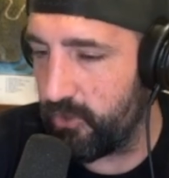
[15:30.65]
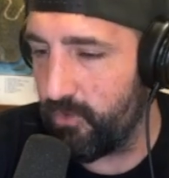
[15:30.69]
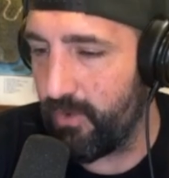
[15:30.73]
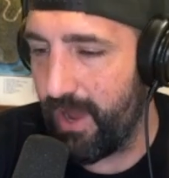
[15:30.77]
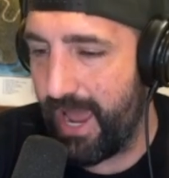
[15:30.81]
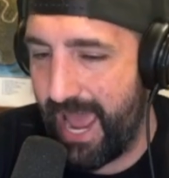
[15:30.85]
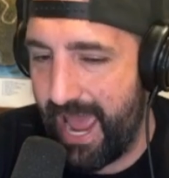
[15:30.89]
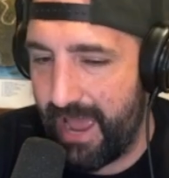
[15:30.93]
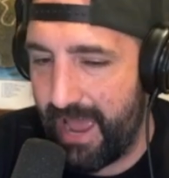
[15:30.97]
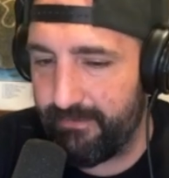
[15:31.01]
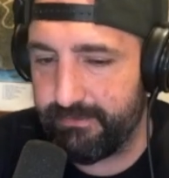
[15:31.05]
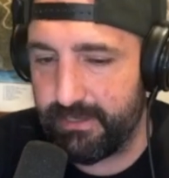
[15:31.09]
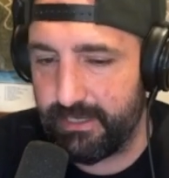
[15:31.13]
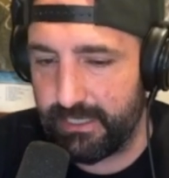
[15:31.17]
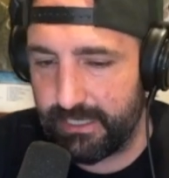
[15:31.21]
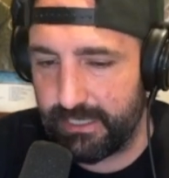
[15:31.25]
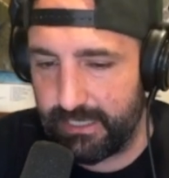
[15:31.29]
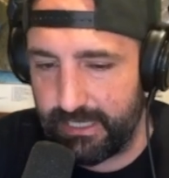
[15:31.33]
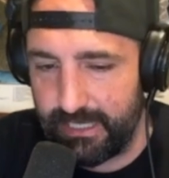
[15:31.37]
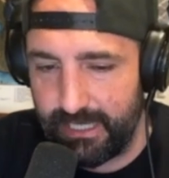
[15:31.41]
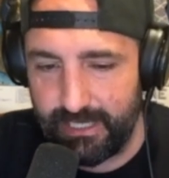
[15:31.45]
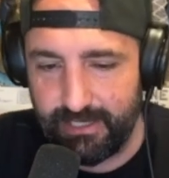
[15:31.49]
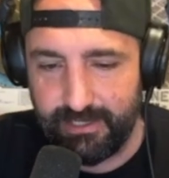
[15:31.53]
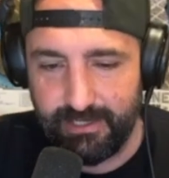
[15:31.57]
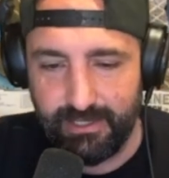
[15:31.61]
You have to
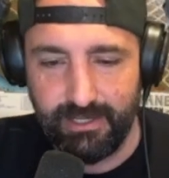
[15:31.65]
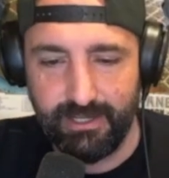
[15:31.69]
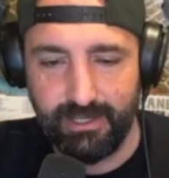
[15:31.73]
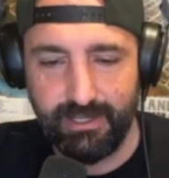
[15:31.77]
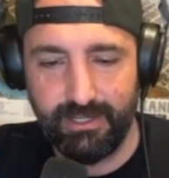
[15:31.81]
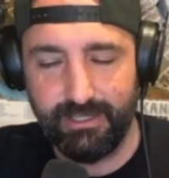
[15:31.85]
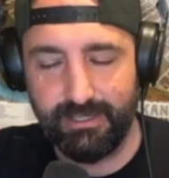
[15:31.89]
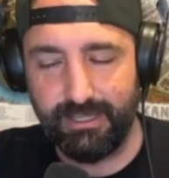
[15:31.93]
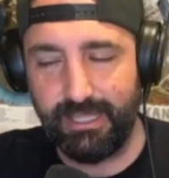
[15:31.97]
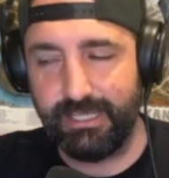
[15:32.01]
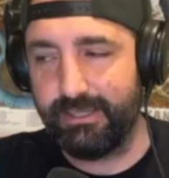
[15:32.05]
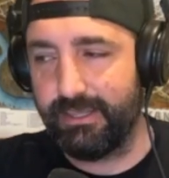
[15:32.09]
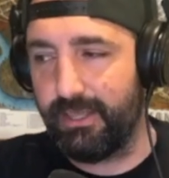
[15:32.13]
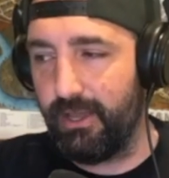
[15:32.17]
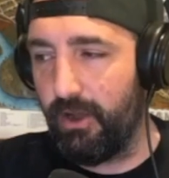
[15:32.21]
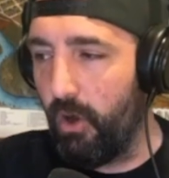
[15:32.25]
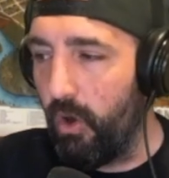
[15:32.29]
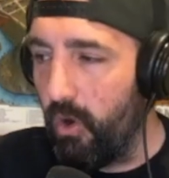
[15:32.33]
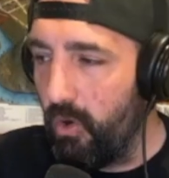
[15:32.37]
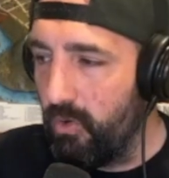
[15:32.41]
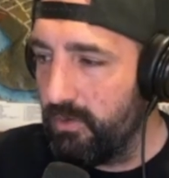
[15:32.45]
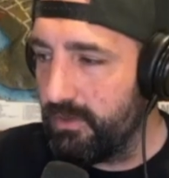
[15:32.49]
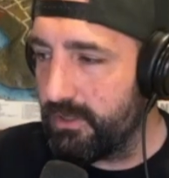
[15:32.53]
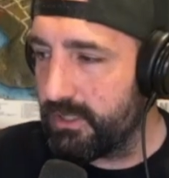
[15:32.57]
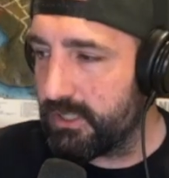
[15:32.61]
get like the
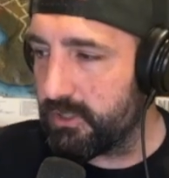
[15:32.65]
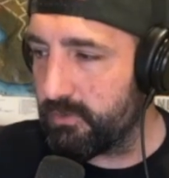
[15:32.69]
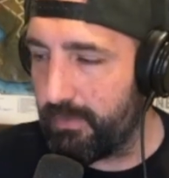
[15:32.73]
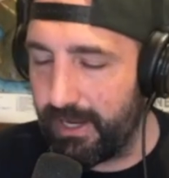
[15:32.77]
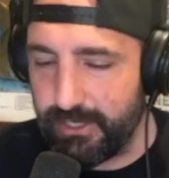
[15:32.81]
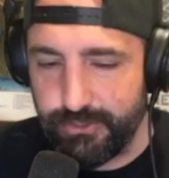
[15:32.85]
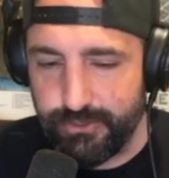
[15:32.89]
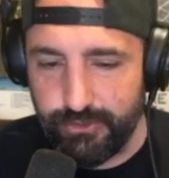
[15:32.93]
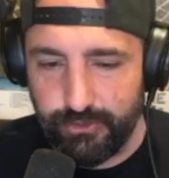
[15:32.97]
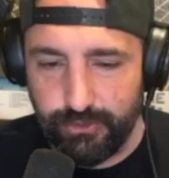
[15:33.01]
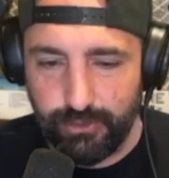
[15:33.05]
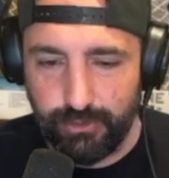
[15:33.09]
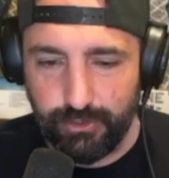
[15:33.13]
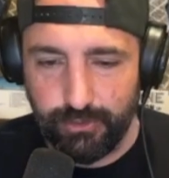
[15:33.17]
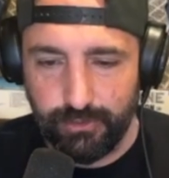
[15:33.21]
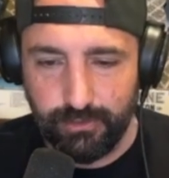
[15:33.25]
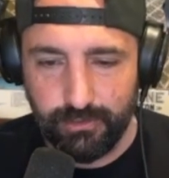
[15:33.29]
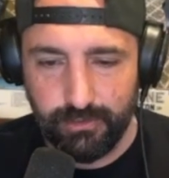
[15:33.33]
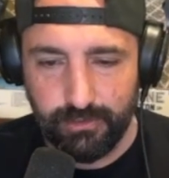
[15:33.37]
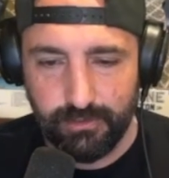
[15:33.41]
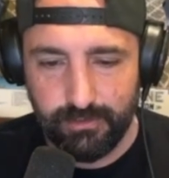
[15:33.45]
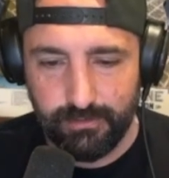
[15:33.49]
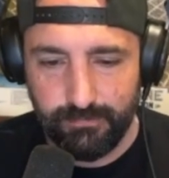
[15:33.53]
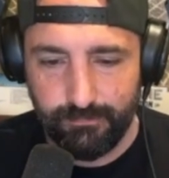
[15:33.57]
own special